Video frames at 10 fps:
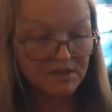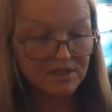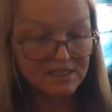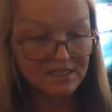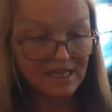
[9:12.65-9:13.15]

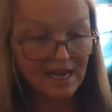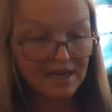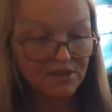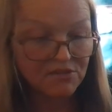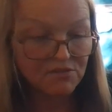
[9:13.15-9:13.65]
slide
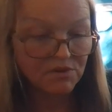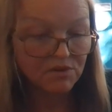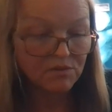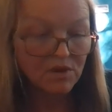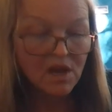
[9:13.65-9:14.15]
it
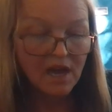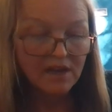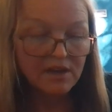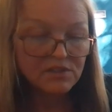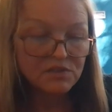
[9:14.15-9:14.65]
through. I
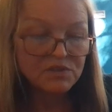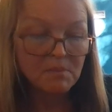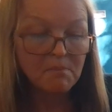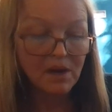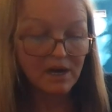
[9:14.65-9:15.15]
could also use a
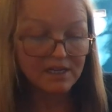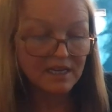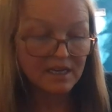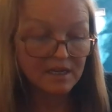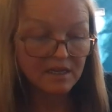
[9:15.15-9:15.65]

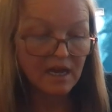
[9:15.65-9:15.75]
bodkin.